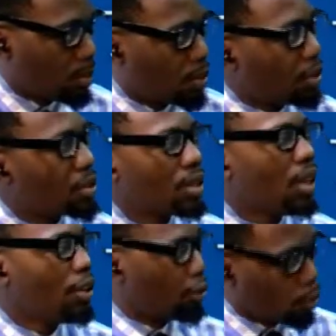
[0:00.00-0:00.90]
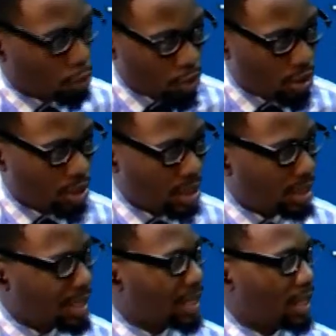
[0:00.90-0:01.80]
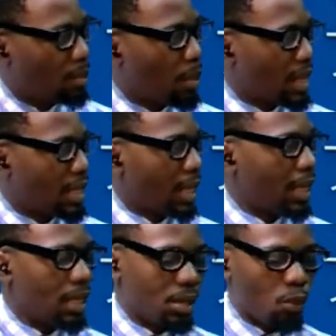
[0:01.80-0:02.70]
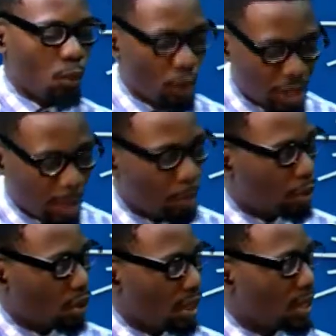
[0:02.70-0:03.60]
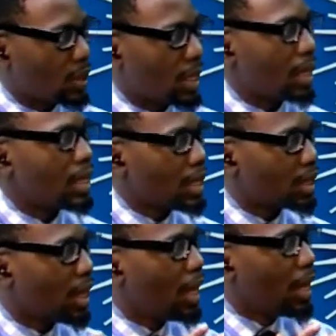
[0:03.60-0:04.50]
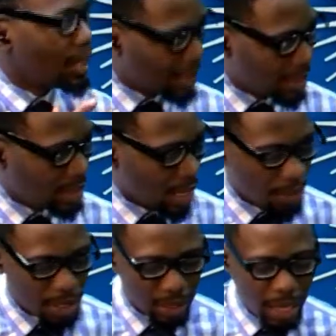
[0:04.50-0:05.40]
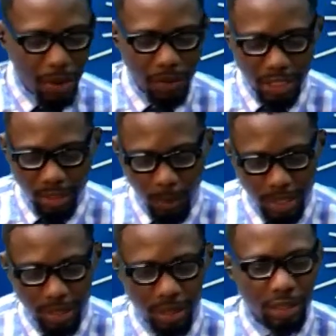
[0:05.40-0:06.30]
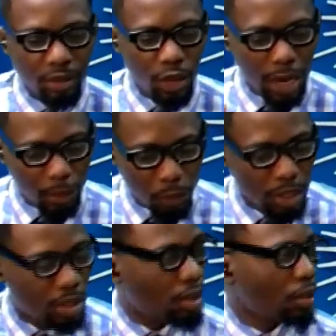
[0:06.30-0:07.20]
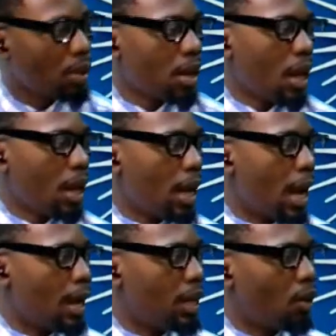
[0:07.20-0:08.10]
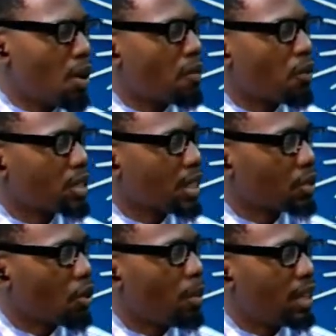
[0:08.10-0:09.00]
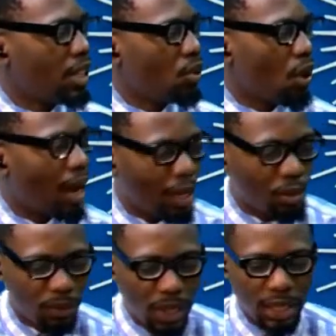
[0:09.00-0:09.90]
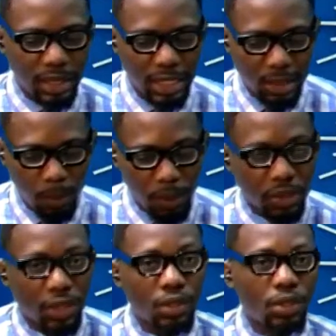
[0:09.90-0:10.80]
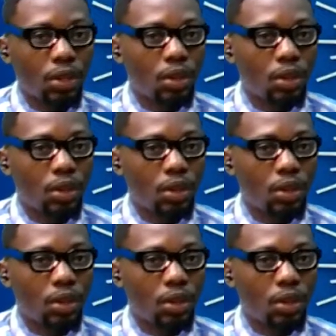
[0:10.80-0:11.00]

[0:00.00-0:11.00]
because jungle justice isn't the best. Again, what can be done instead is citizens arrest this person, and wait till the law enforcers come, and then you hand over this person